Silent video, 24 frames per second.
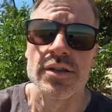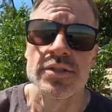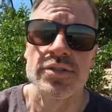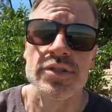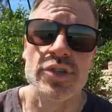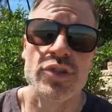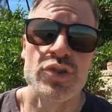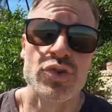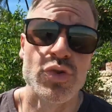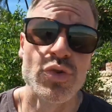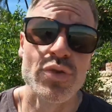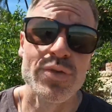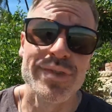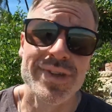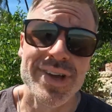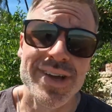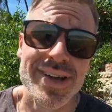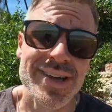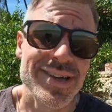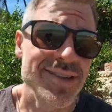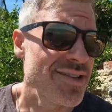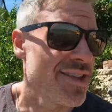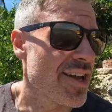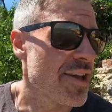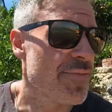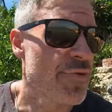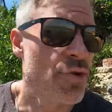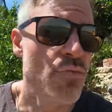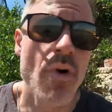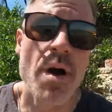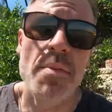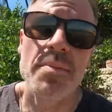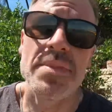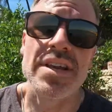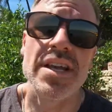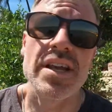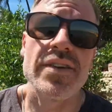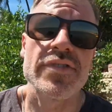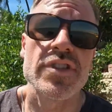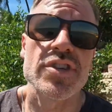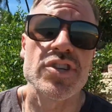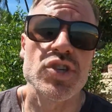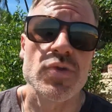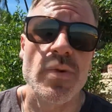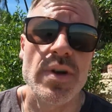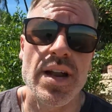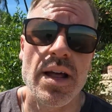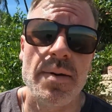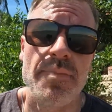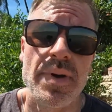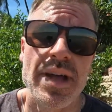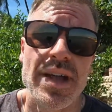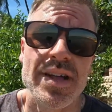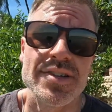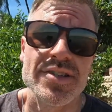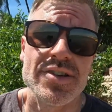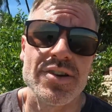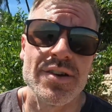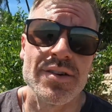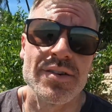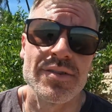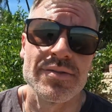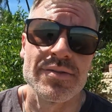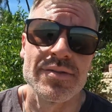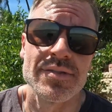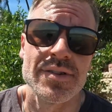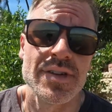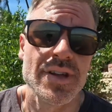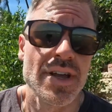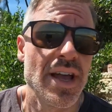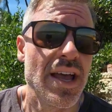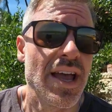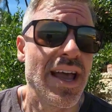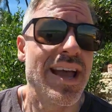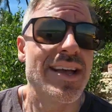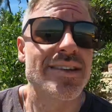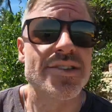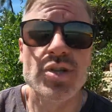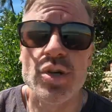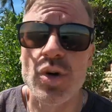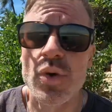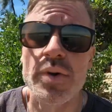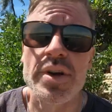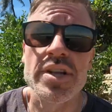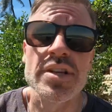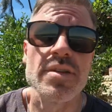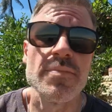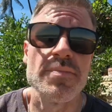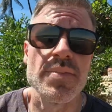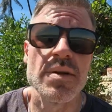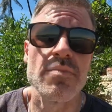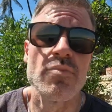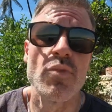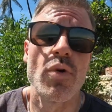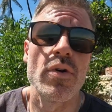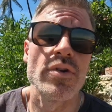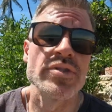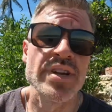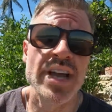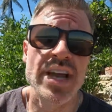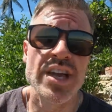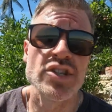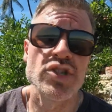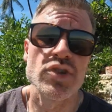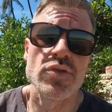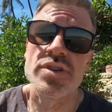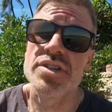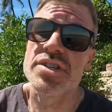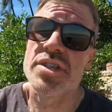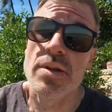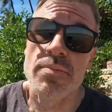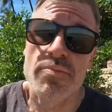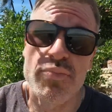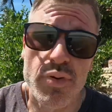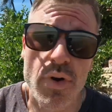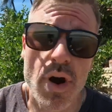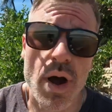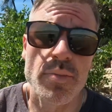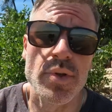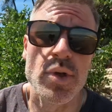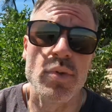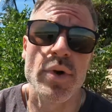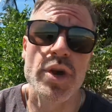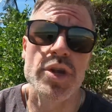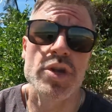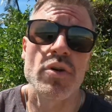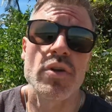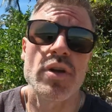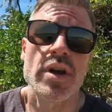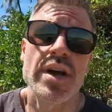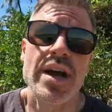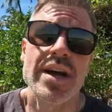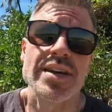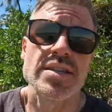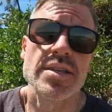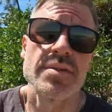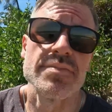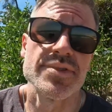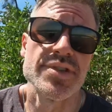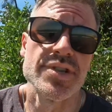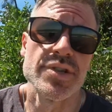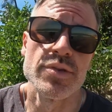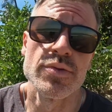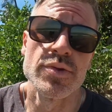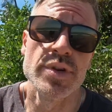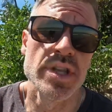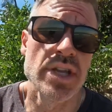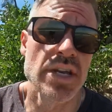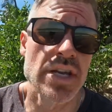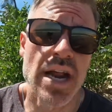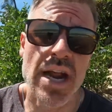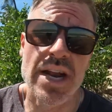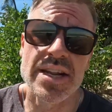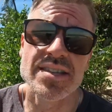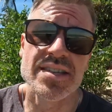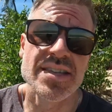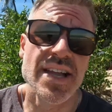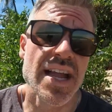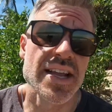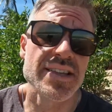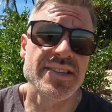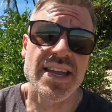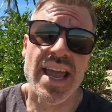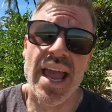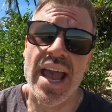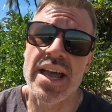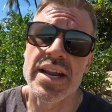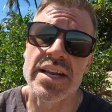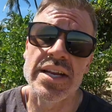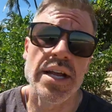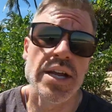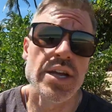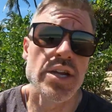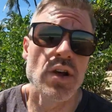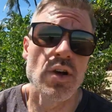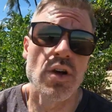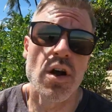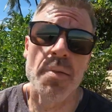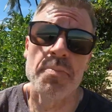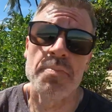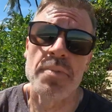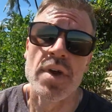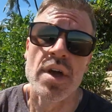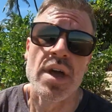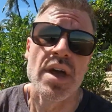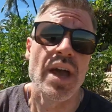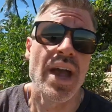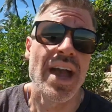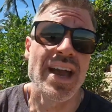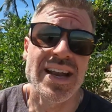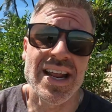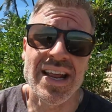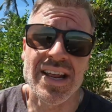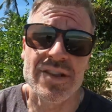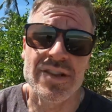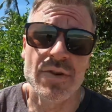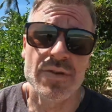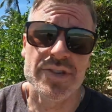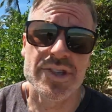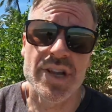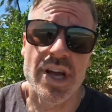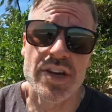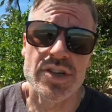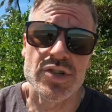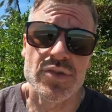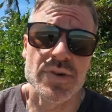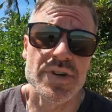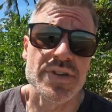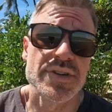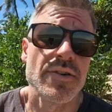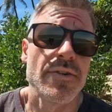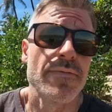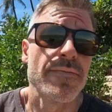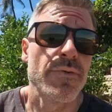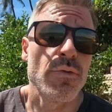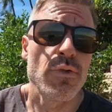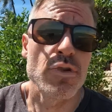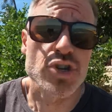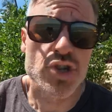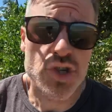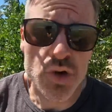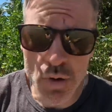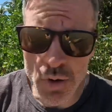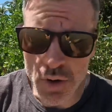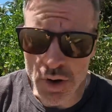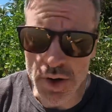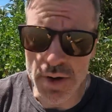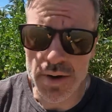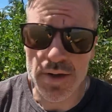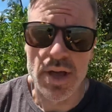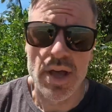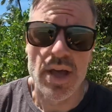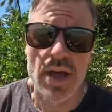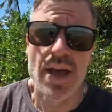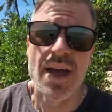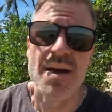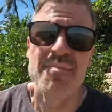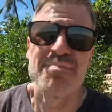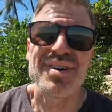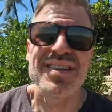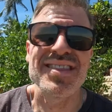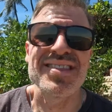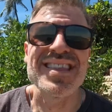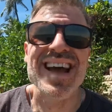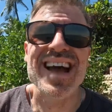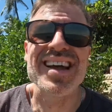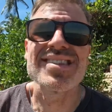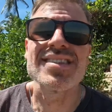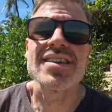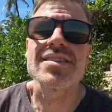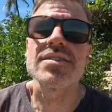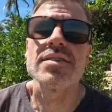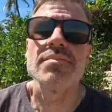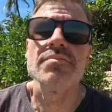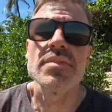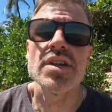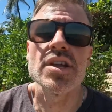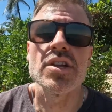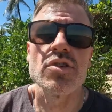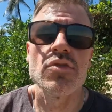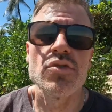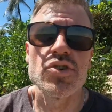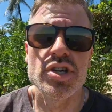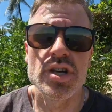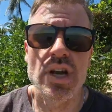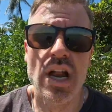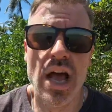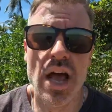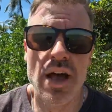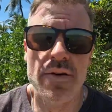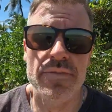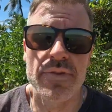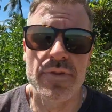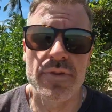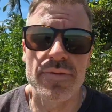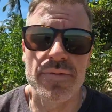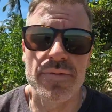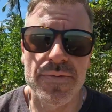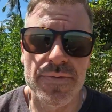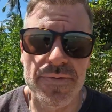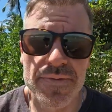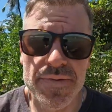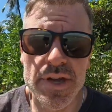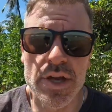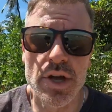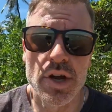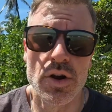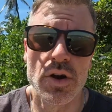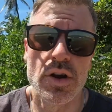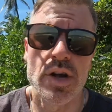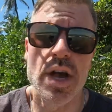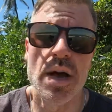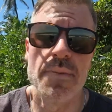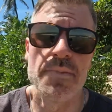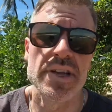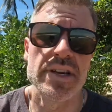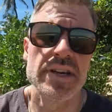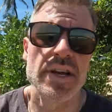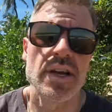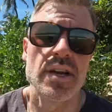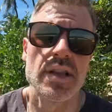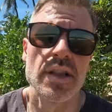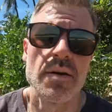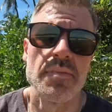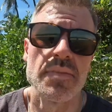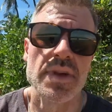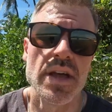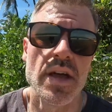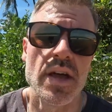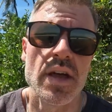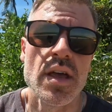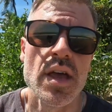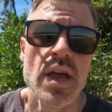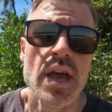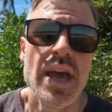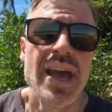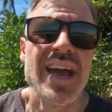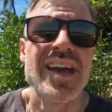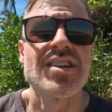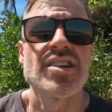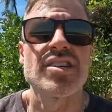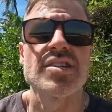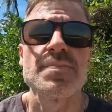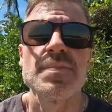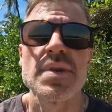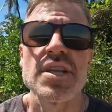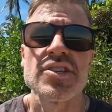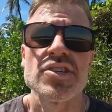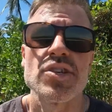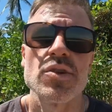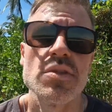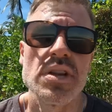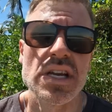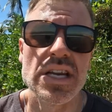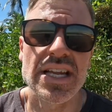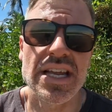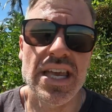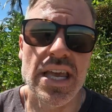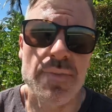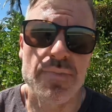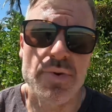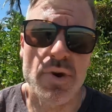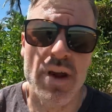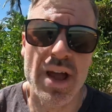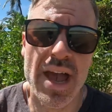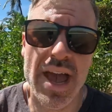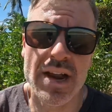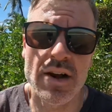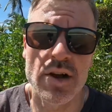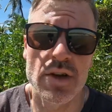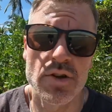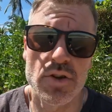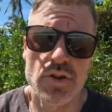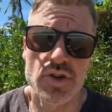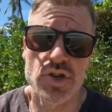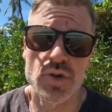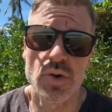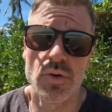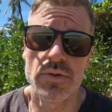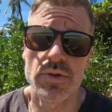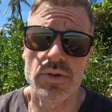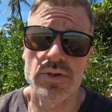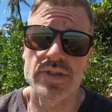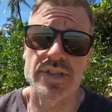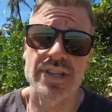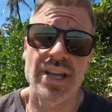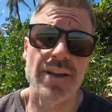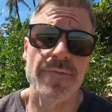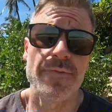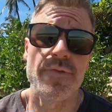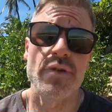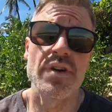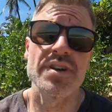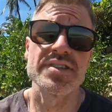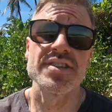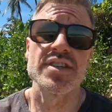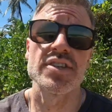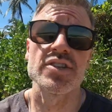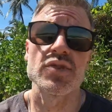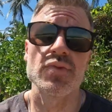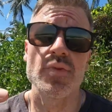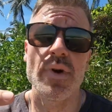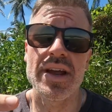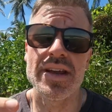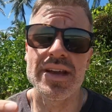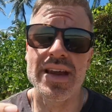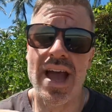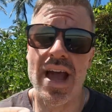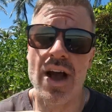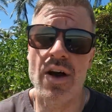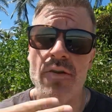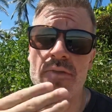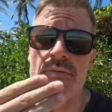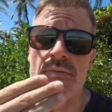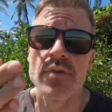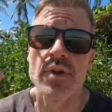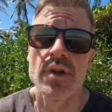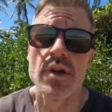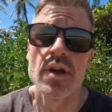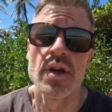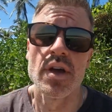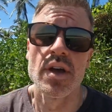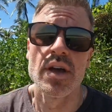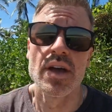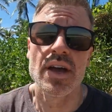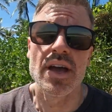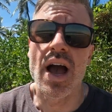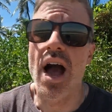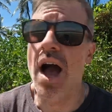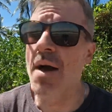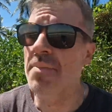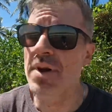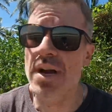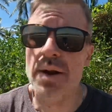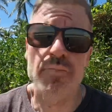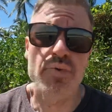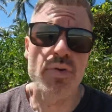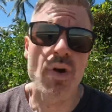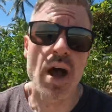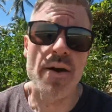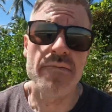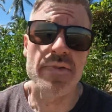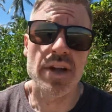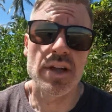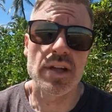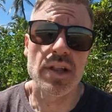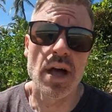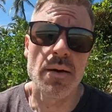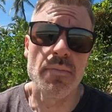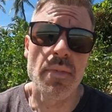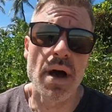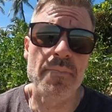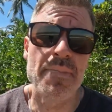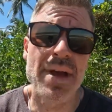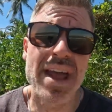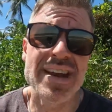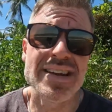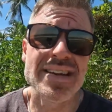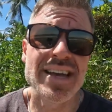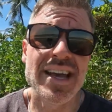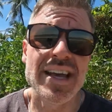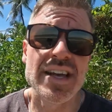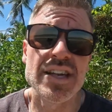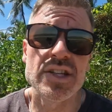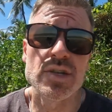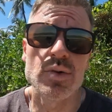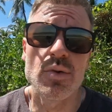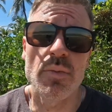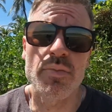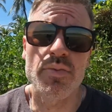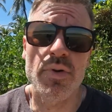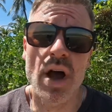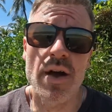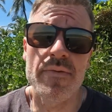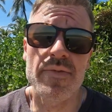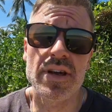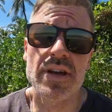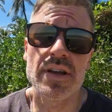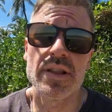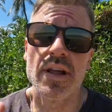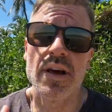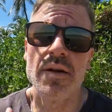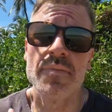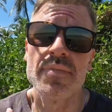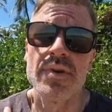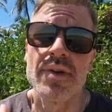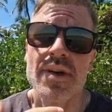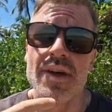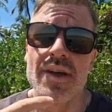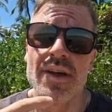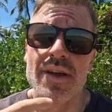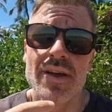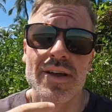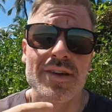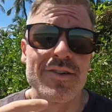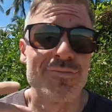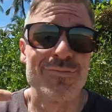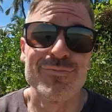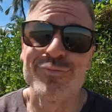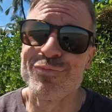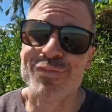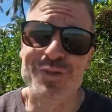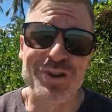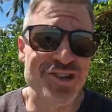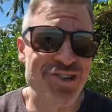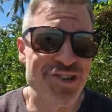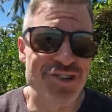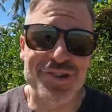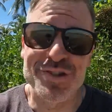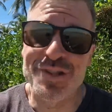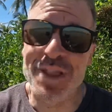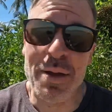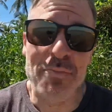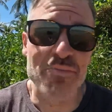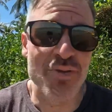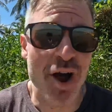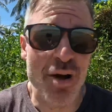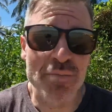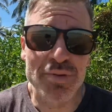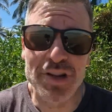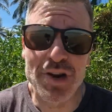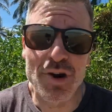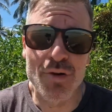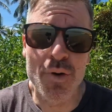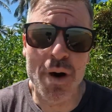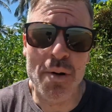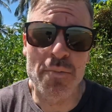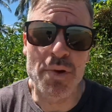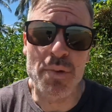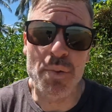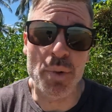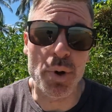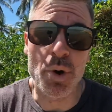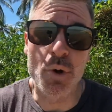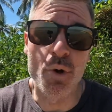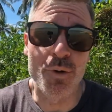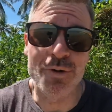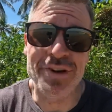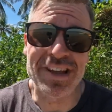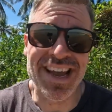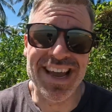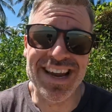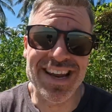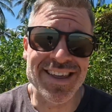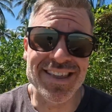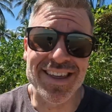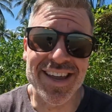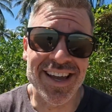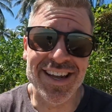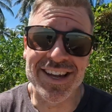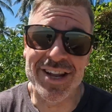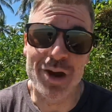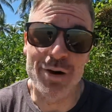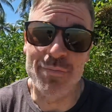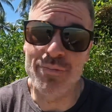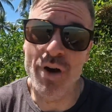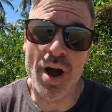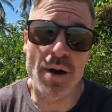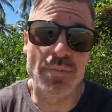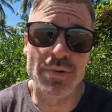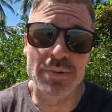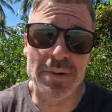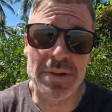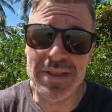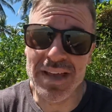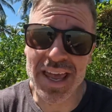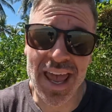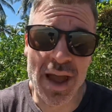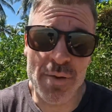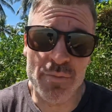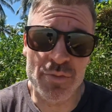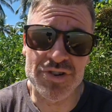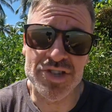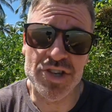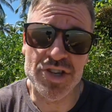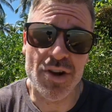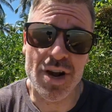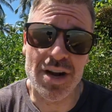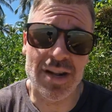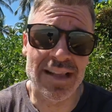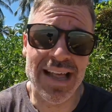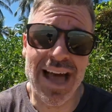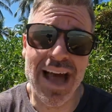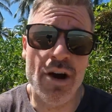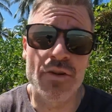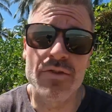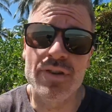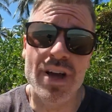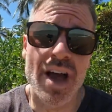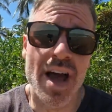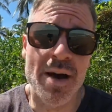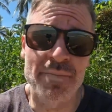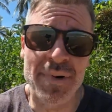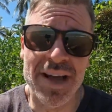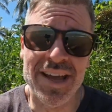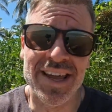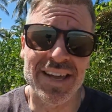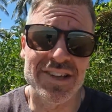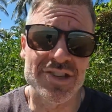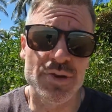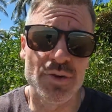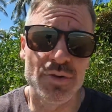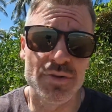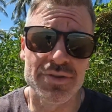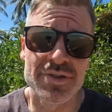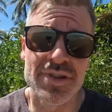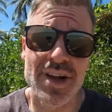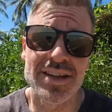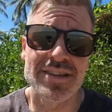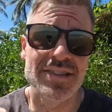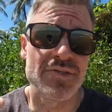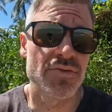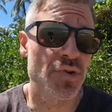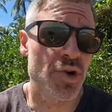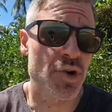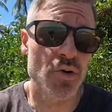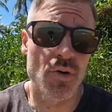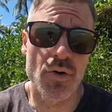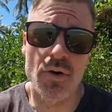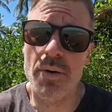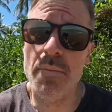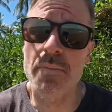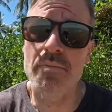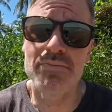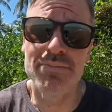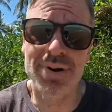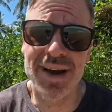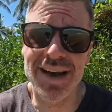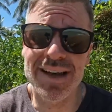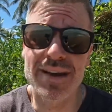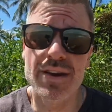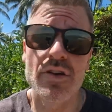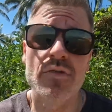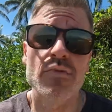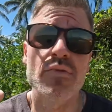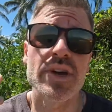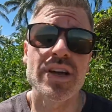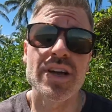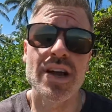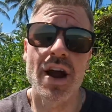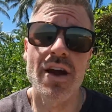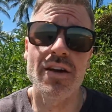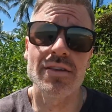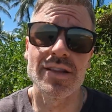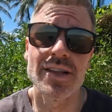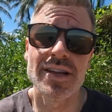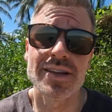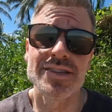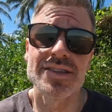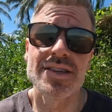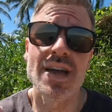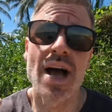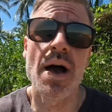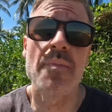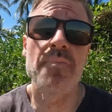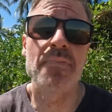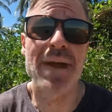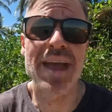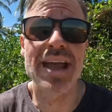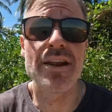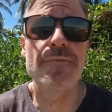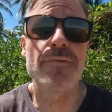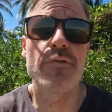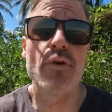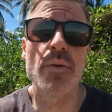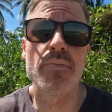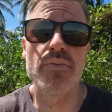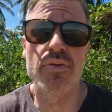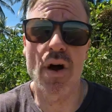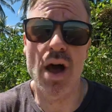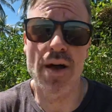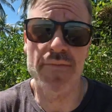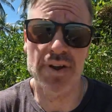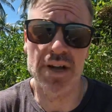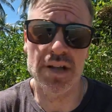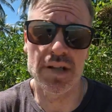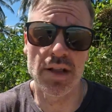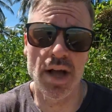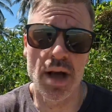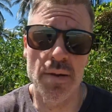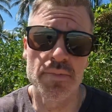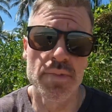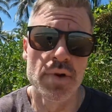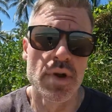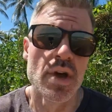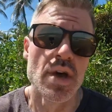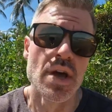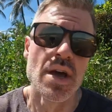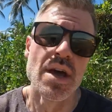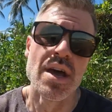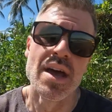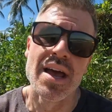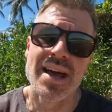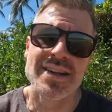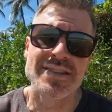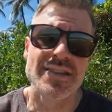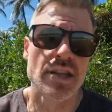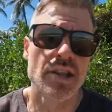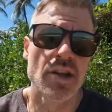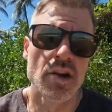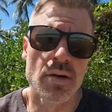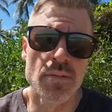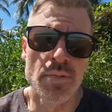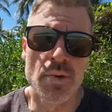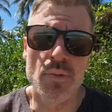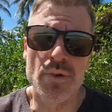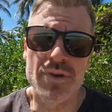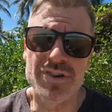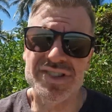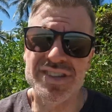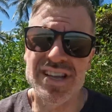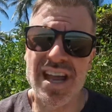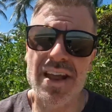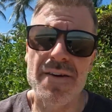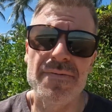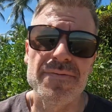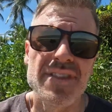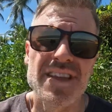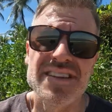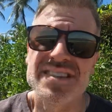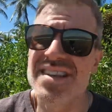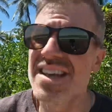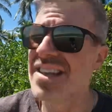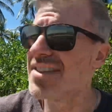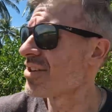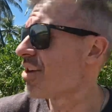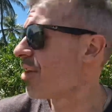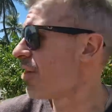the truth is, if you want me to give you the straight-up answer, it's going to be more dangerous than probably what you're accustomed to in the United States, Canada, Europe, and any of those countries, for sure. But that doesn't mean you should have fear coming to Colombia. It just means you need to keep your head on your shoulders. Like, for instance, right now, I'm in a private club. I paid to get into a private club, which they probably don't want me recording anything in here. Probably the cameras are not allowed. I might get told not to record, but regardless, I'm paid for a private club. It's a little bit more safe. This is